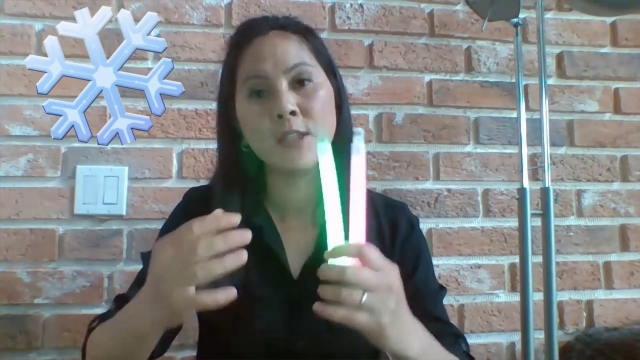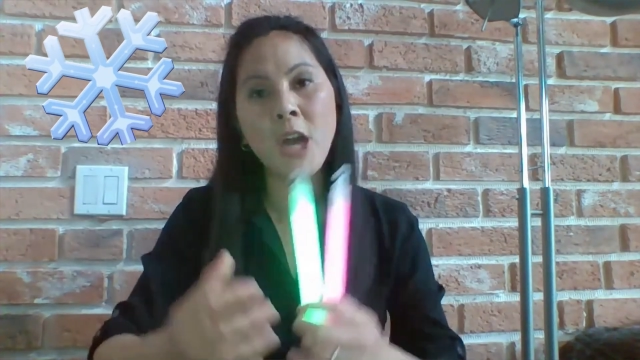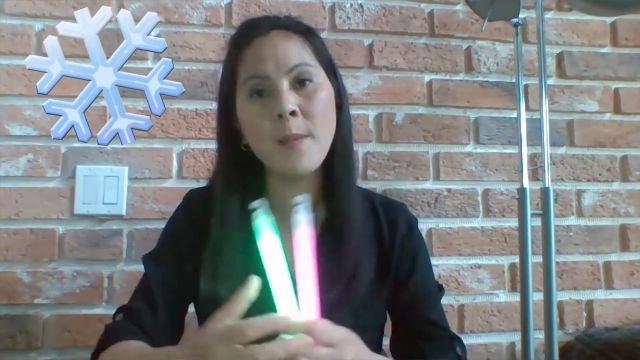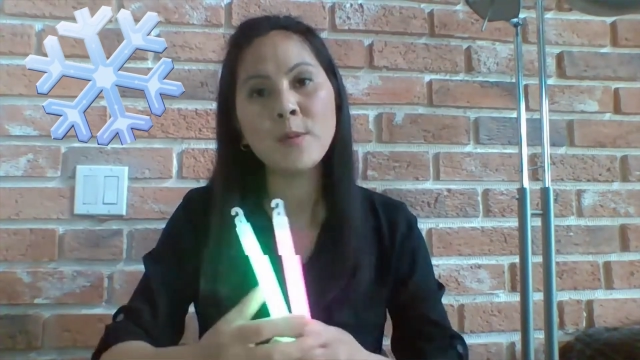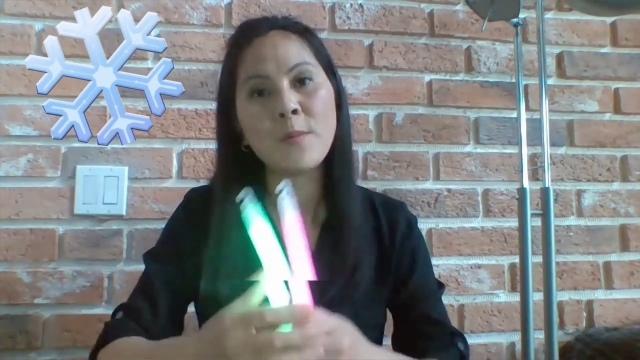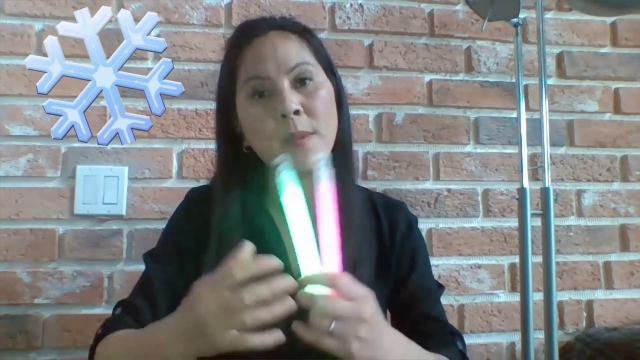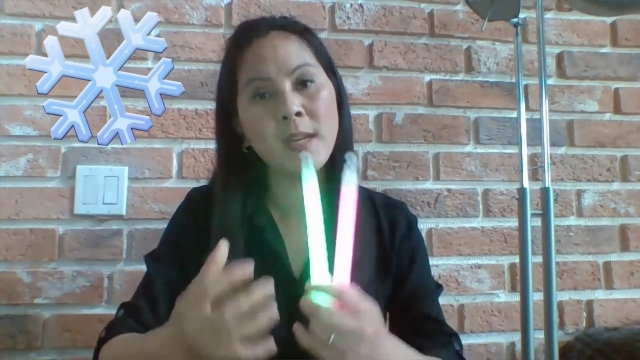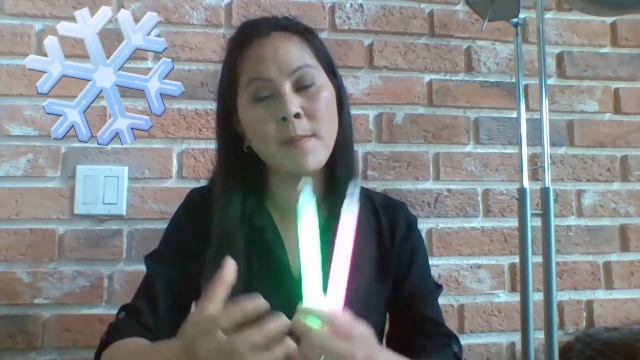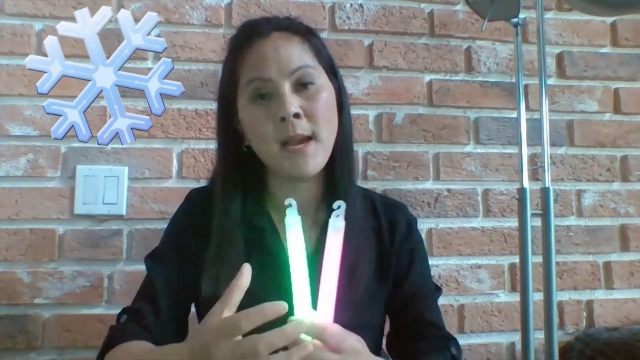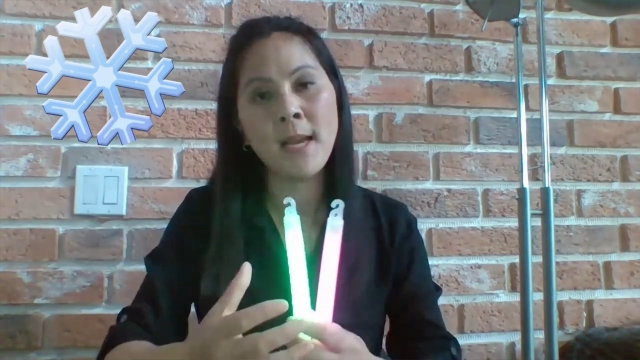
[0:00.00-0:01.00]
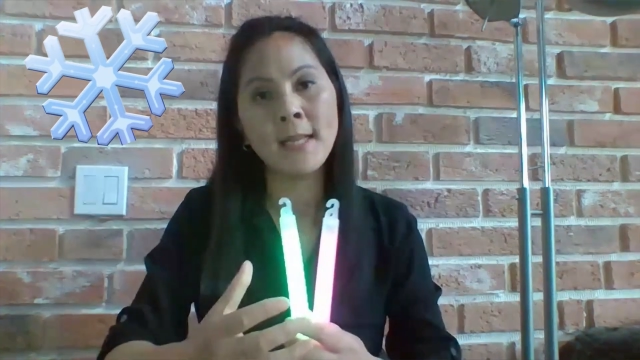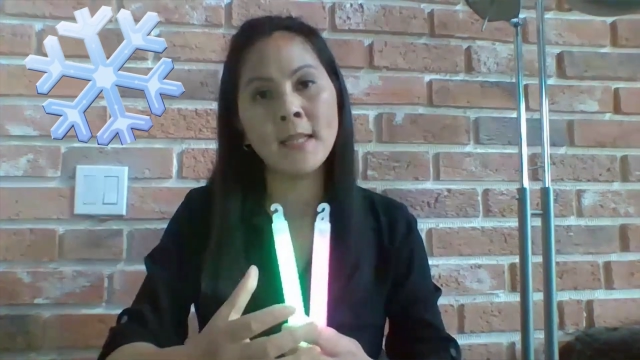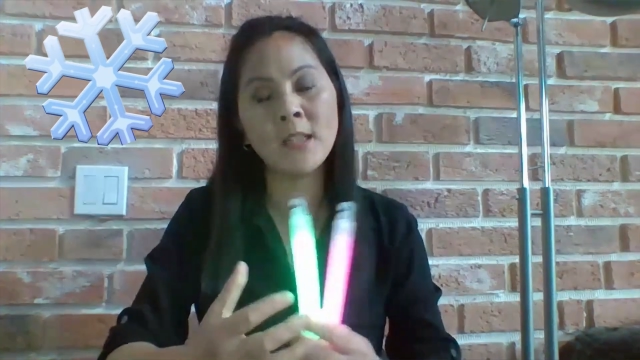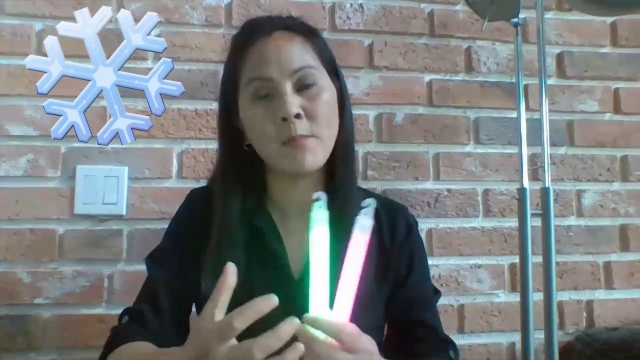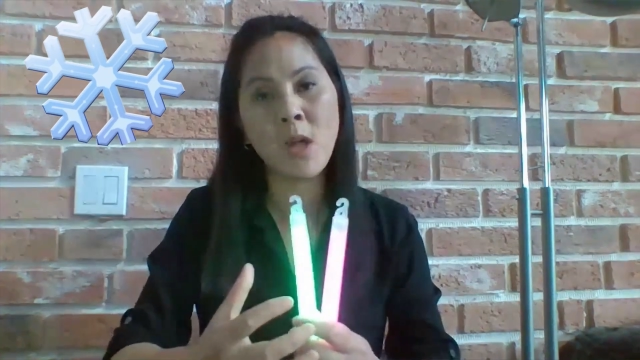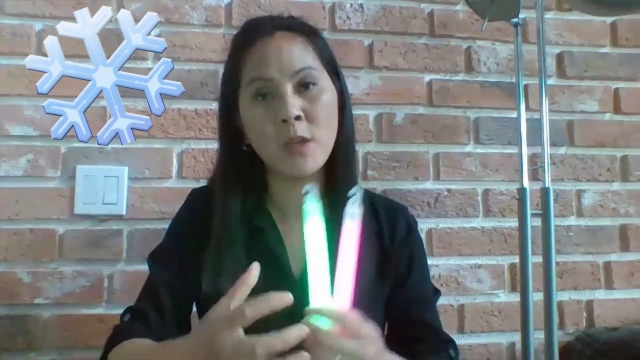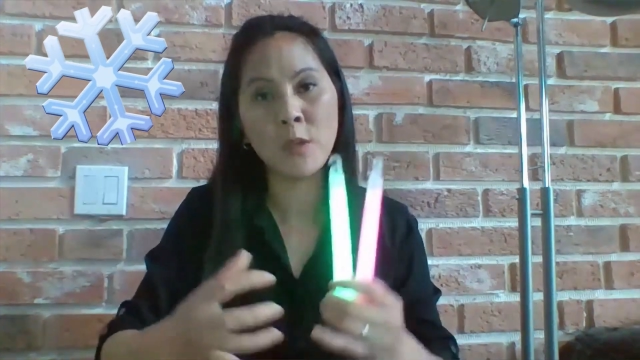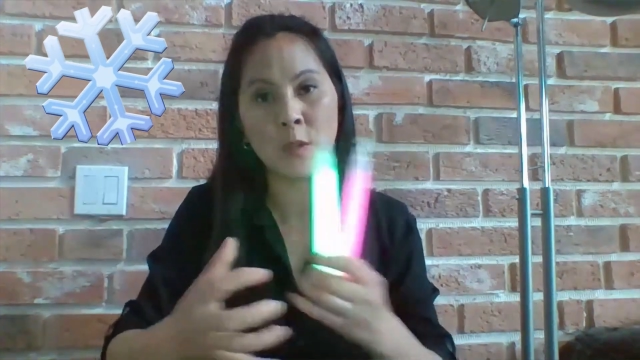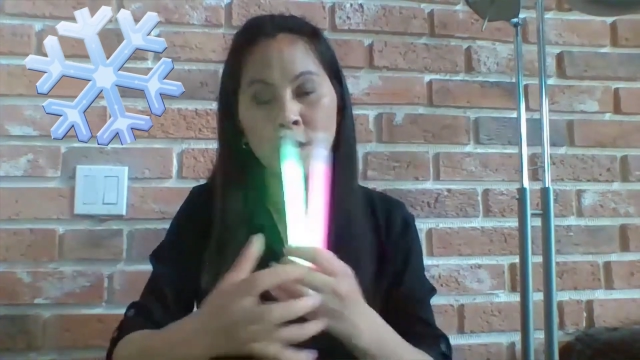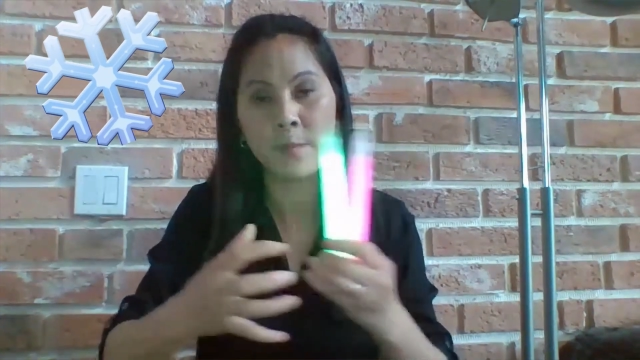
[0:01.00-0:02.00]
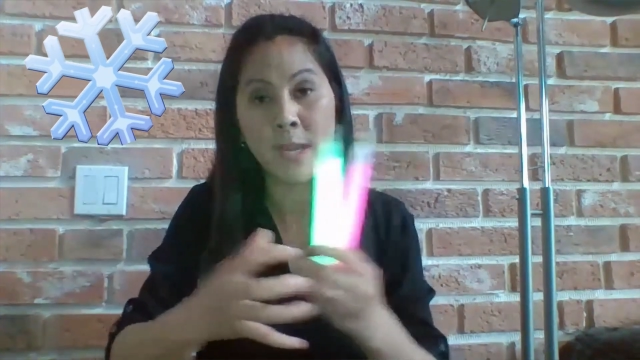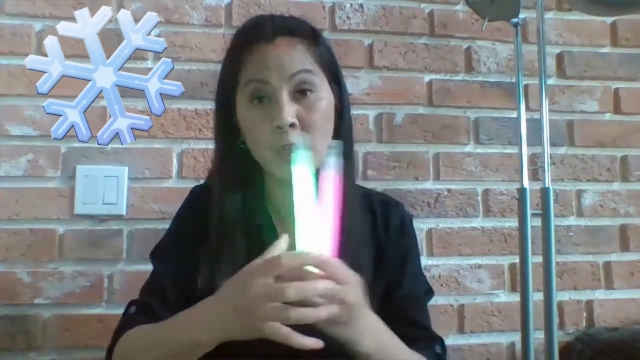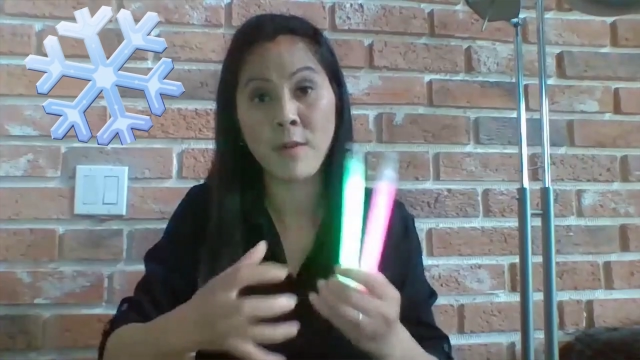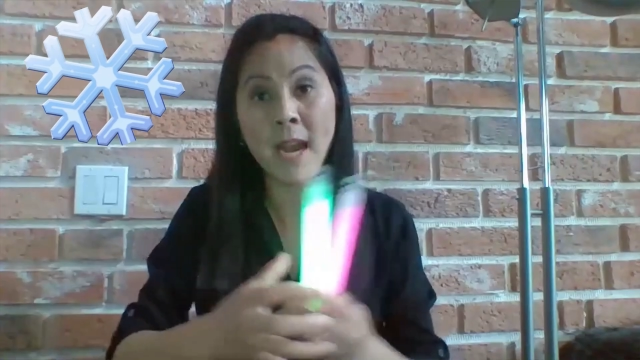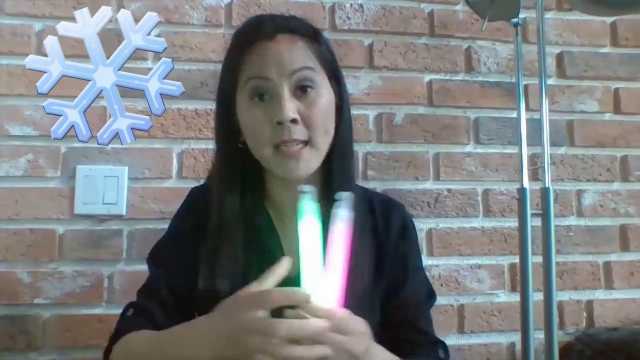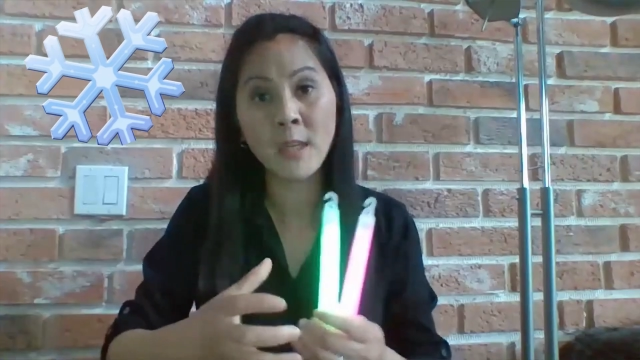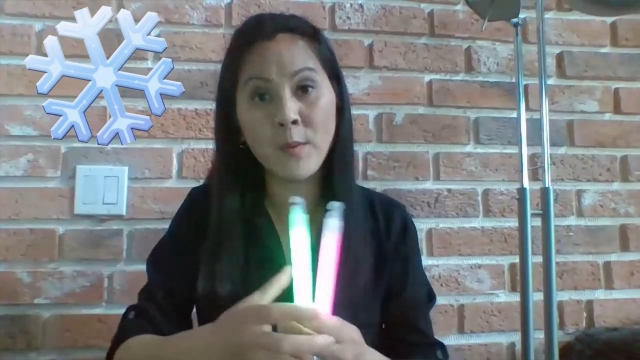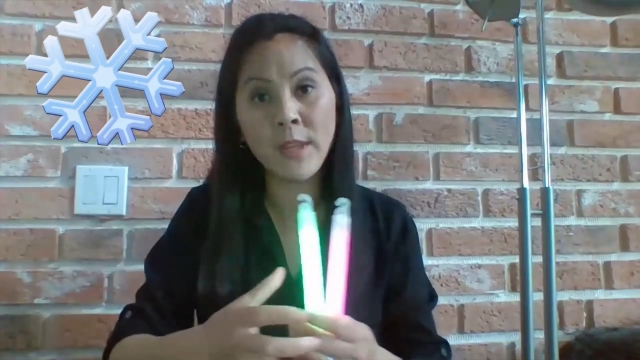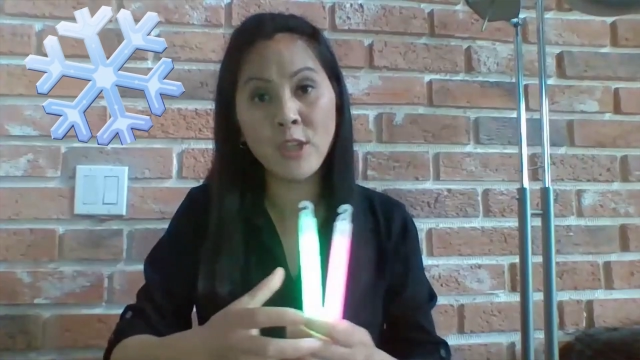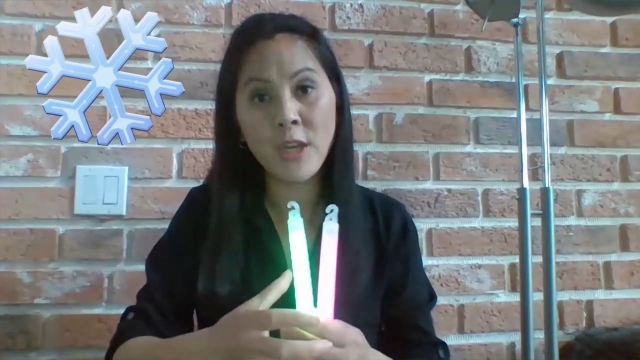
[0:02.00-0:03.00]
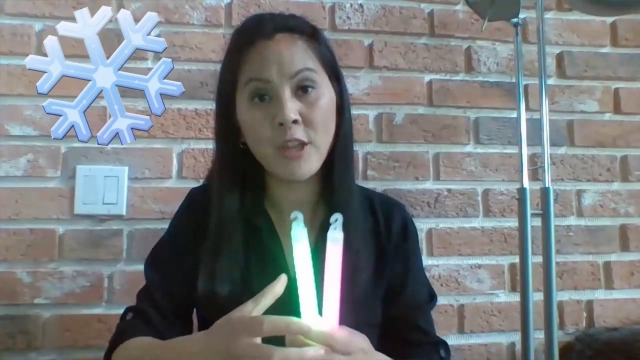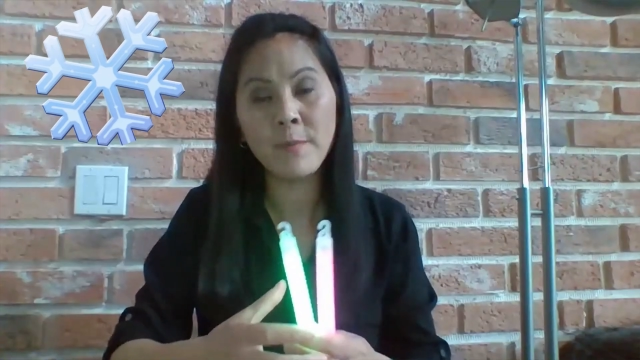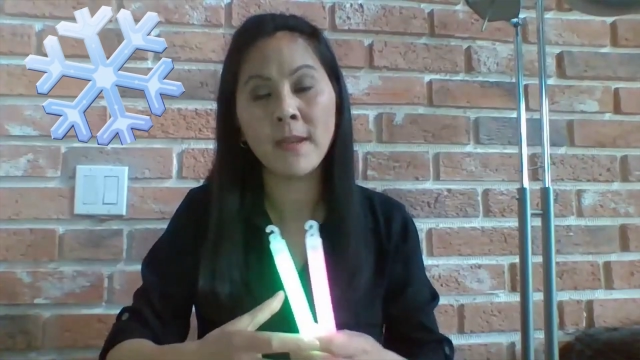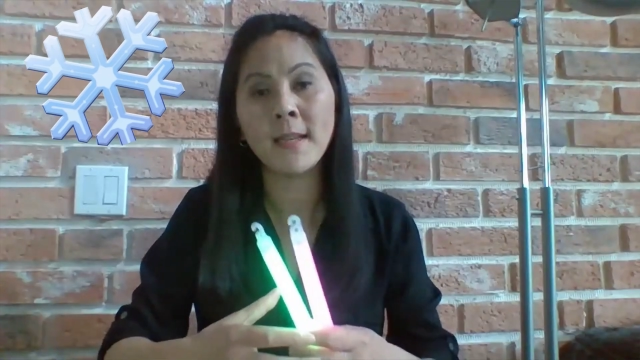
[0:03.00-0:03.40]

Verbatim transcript: stops or minimizes the molecules from interacting with each other